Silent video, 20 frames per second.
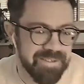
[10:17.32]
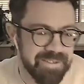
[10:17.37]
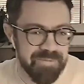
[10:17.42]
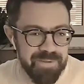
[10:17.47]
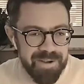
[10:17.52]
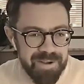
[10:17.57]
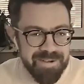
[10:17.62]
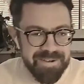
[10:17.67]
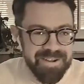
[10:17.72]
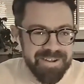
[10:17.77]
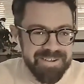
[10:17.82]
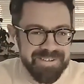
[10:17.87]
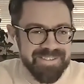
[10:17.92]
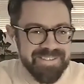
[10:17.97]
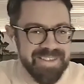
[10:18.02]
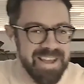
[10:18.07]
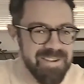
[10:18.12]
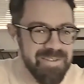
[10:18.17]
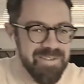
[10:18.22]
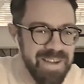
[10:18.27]
that's a very
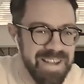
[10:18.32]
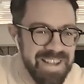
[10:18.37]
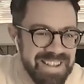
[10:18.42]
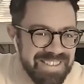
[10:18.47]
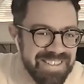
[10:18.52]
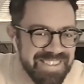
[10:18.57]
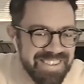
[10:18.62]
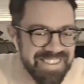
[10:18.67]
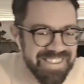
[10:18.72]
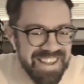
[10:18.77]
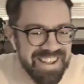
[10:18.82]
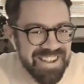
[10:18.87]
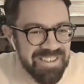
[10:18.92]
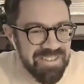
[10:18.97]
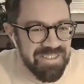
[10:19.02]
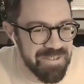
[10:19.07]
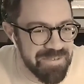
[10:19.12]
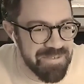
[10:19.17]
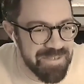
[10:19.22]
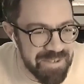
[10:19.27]
nice segue into
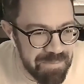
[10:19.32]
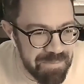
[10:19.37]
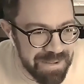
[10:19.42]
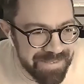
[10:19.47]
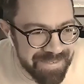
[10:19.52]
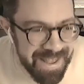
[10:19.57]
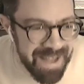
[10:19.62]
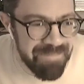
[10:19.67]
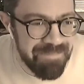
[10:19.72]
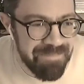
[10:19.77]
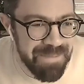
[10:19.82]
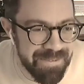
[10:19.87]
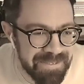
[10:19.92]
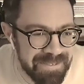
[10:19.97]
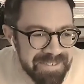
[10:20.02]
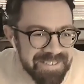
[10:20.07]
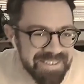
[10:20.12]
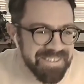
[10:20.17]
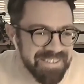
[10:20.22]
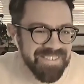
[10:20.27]
thinking through some
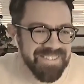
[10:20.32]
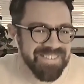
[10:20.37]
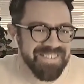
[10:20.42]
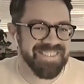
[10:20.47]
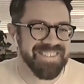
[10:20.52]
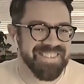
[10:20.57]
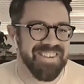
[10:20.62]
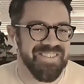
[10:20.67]
examples so